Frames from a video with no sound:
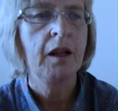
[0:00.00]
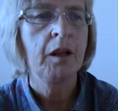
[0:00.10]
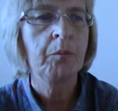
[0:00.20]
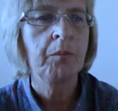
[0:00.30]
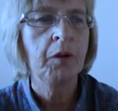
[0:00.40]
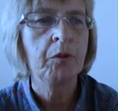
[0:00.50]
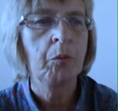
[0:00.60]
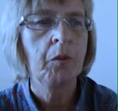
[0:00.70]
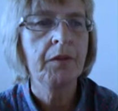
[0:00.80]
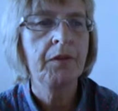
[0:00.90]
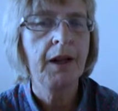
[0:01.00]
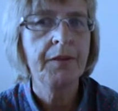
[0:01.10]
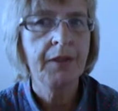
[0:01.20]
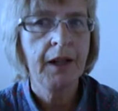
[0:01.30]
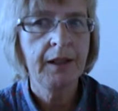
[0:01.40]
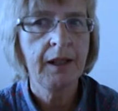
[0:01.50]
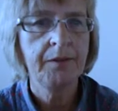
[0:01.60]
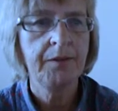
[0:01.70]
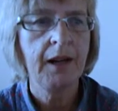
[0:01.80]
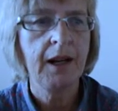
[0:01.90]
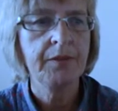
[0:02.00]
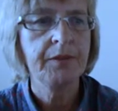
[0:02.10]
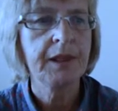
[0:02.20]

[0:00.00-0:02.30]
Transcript: and MON 15985